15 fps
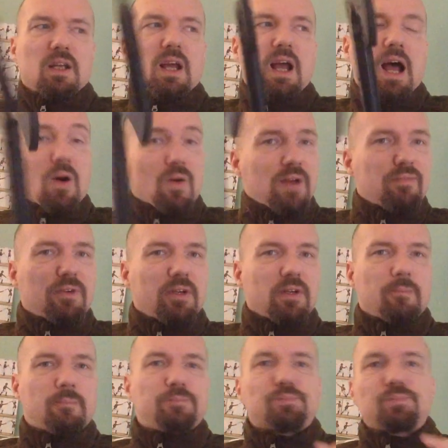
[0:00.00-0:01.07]

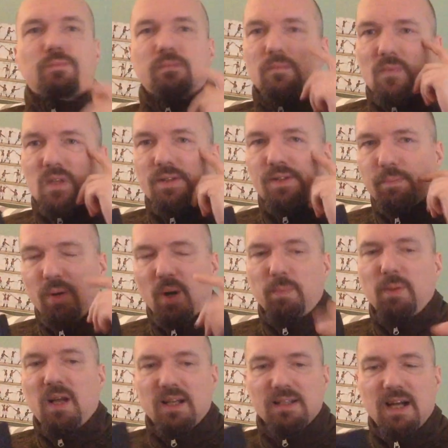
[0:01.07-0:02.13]
However, the
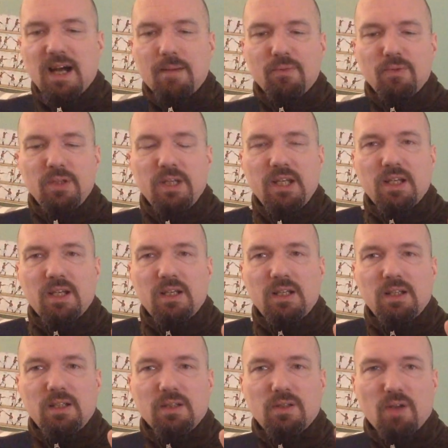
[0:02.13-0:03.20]
Purple Heart Armory
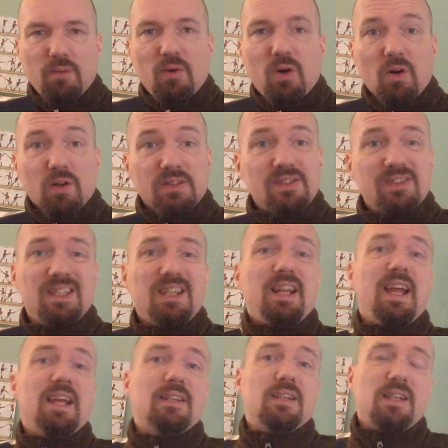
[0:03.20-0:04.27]
Tomahawk still
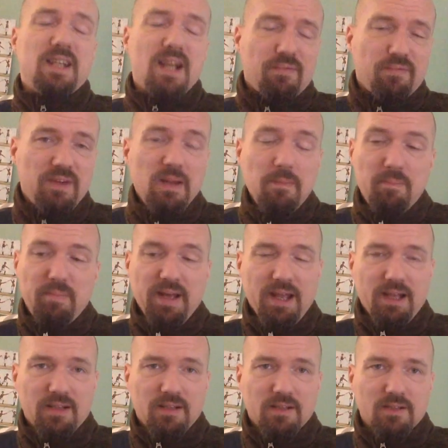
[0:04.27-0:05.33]
had enough
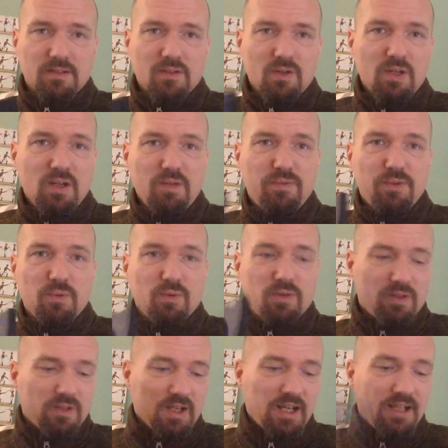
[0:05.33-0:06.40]
impact. So if you
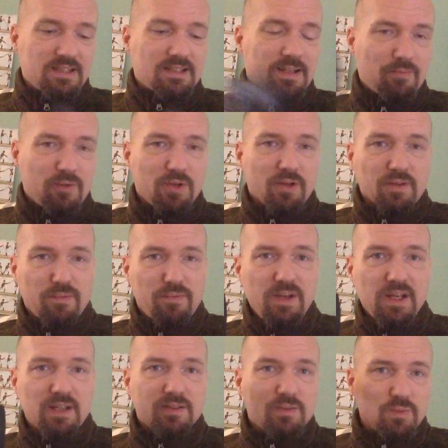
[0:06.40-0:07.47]
hit someone on the
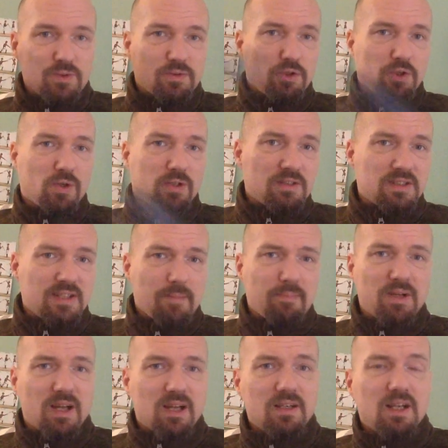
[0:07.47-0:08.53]
fingers with a short
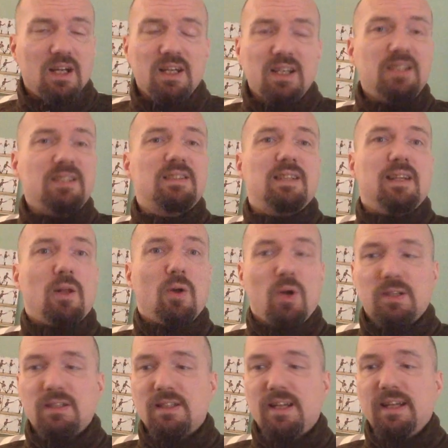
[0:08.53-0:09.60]
snap cut, it still
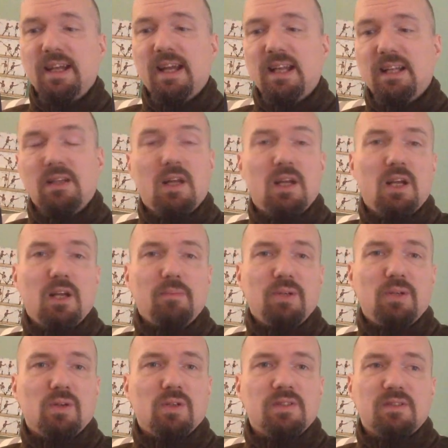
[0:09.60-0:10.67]
hurts like hell,
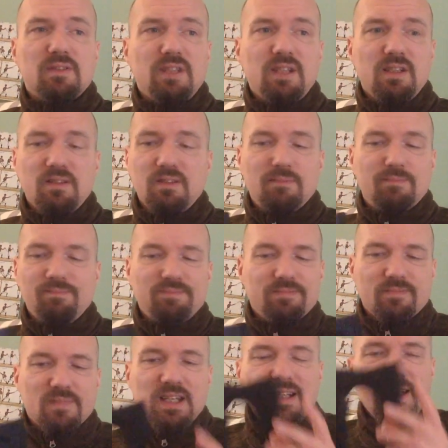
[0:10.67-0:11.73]
because it